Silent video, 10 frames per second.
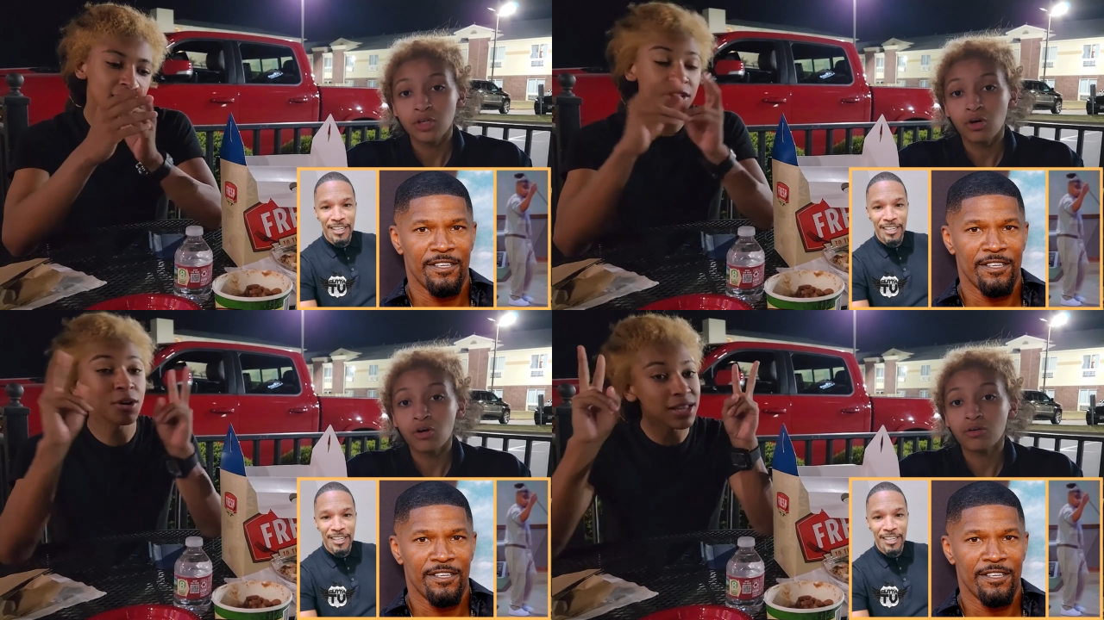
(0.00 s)

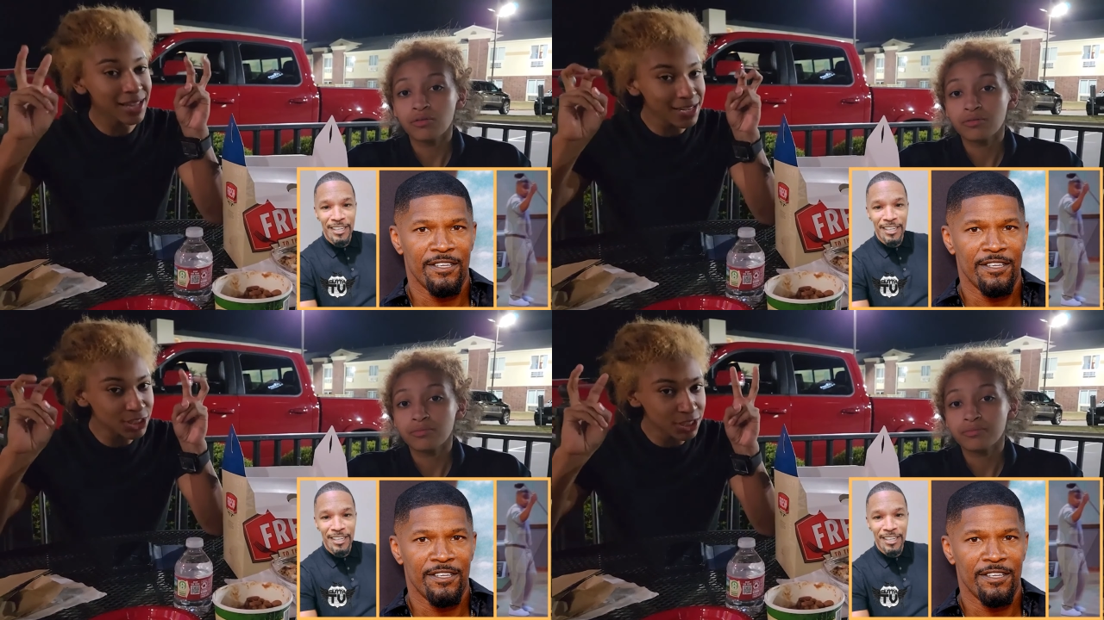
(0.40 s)
Speaker 1: you know,
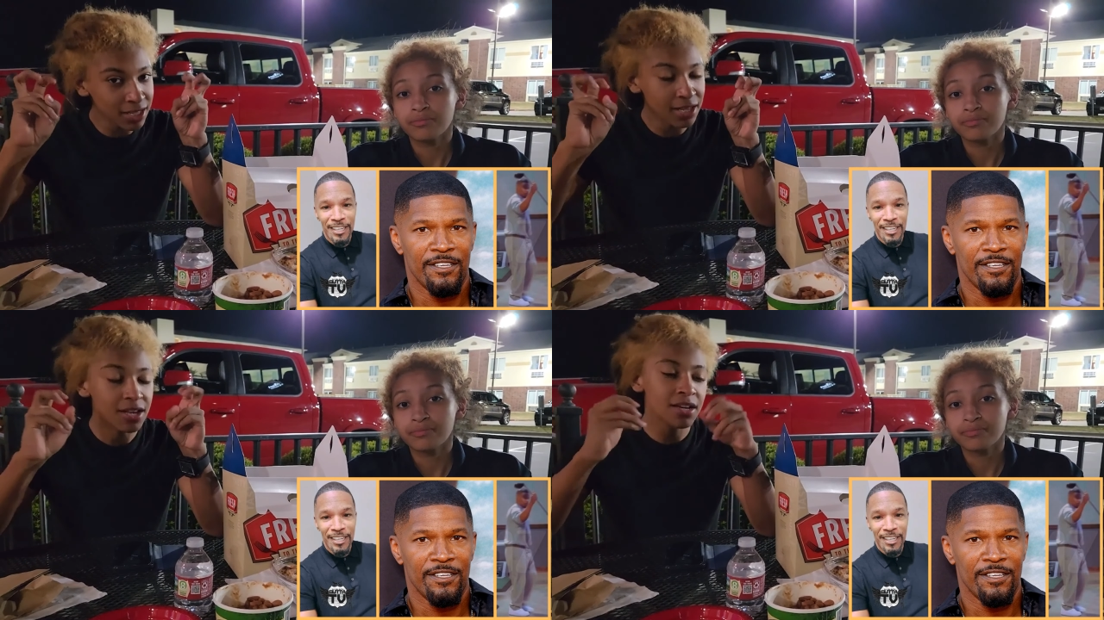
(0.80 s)

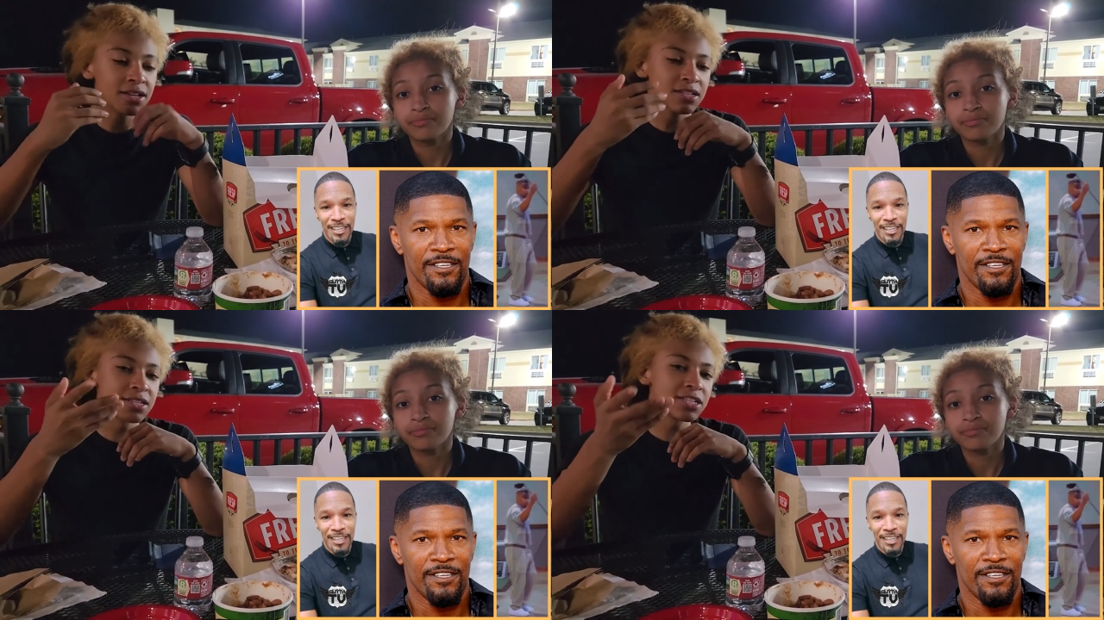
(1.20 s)
allegedly,
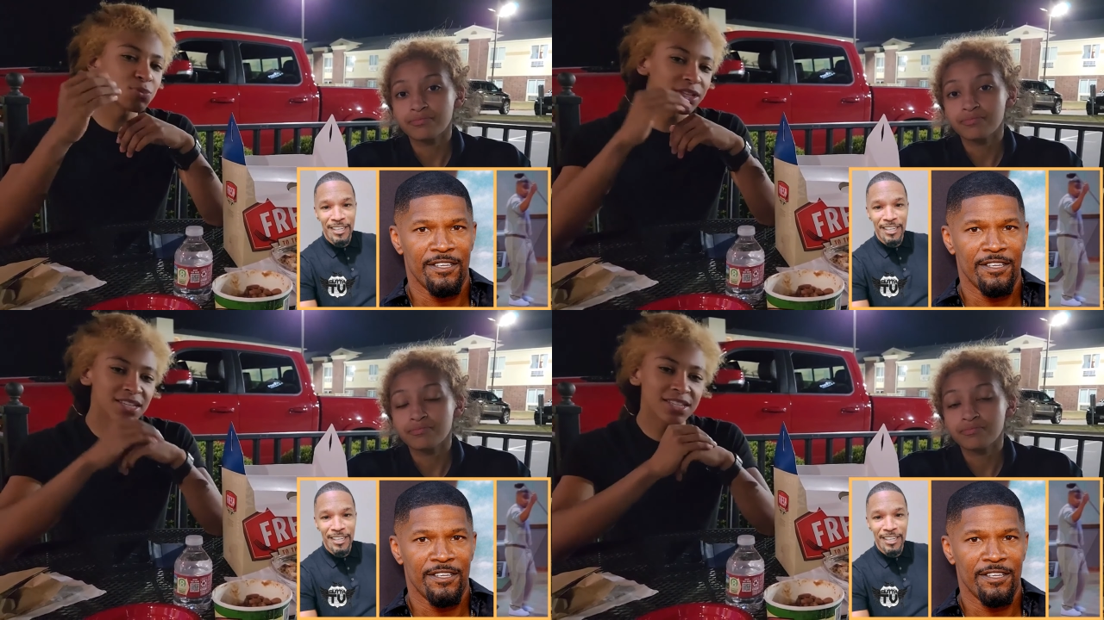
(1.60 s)
since
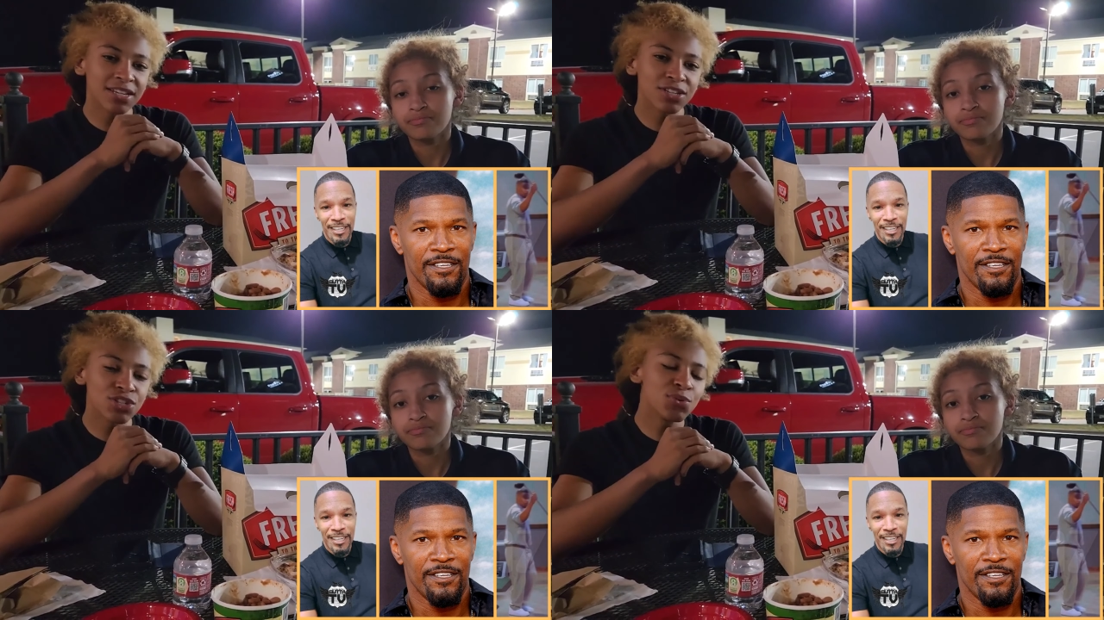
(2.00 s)
he's
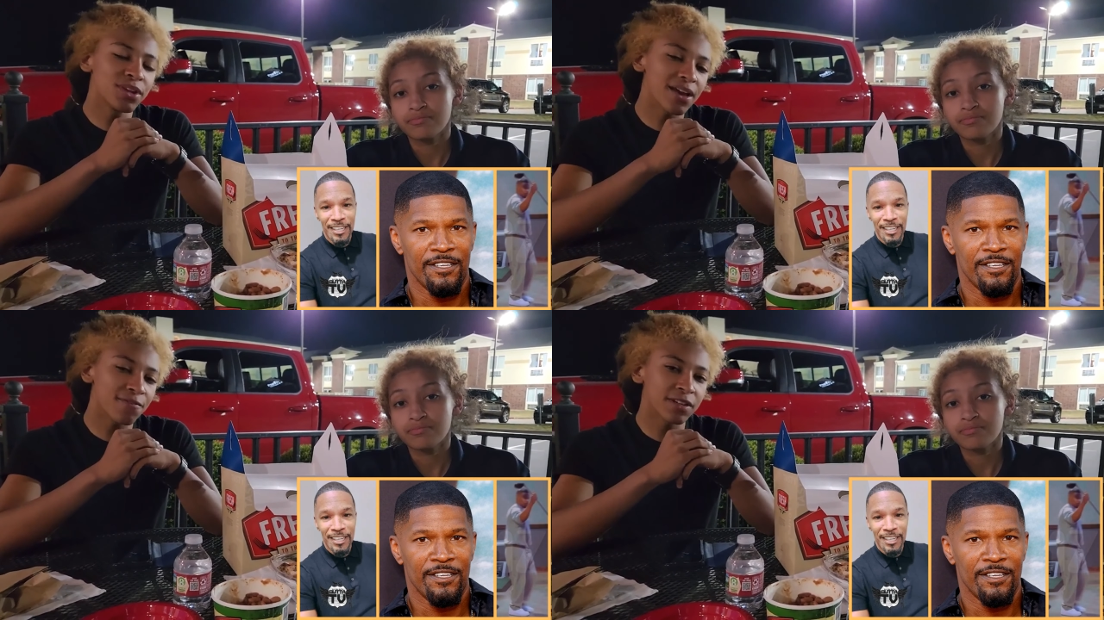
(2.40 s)
releasing his new
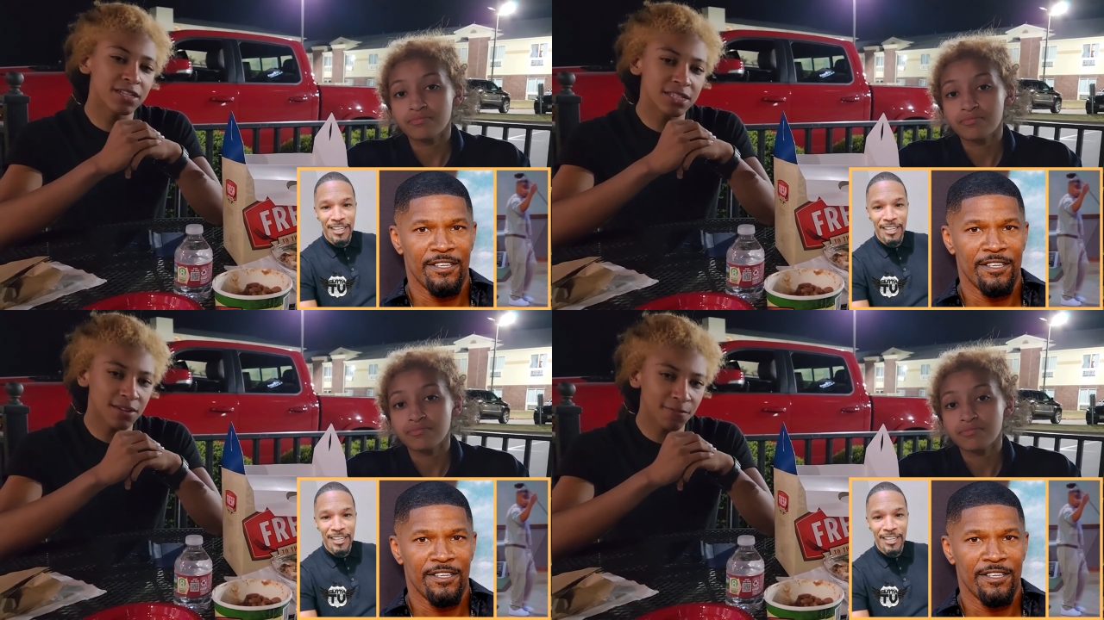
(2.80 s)
Netflix